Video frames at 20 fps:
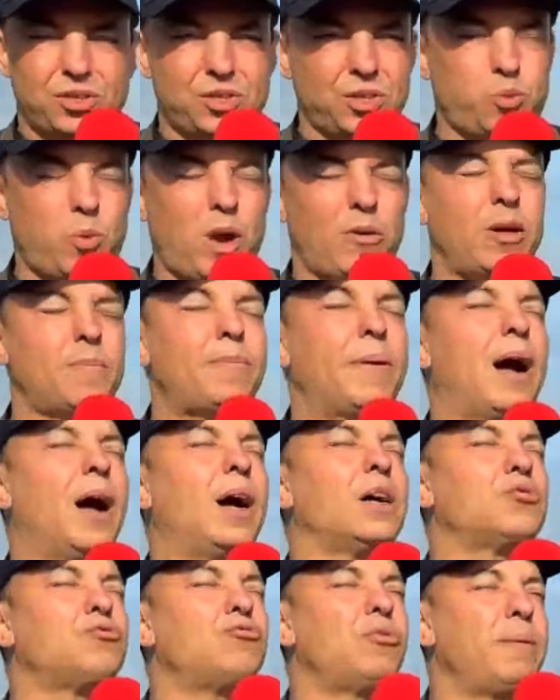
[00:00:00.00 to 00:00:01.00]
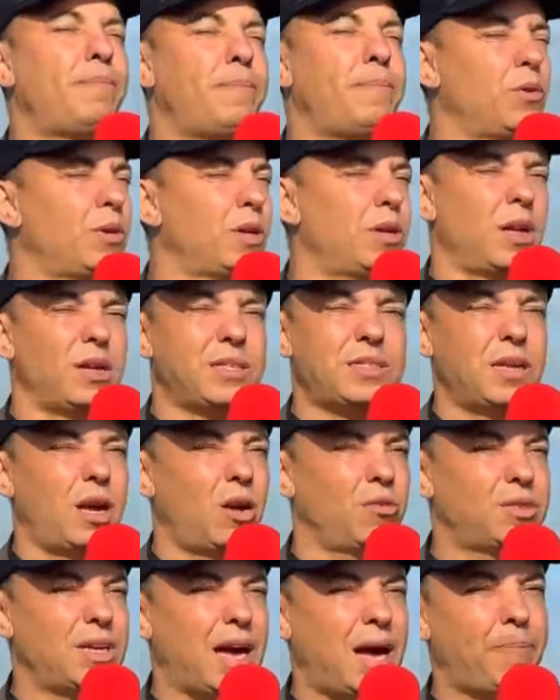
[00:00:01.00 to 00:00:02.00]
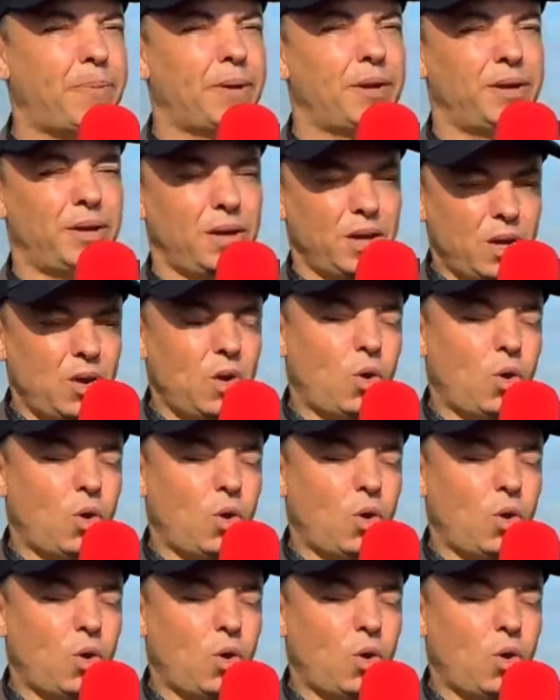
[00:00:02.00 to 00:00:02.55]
Just worry about us rebuilding ourselves up and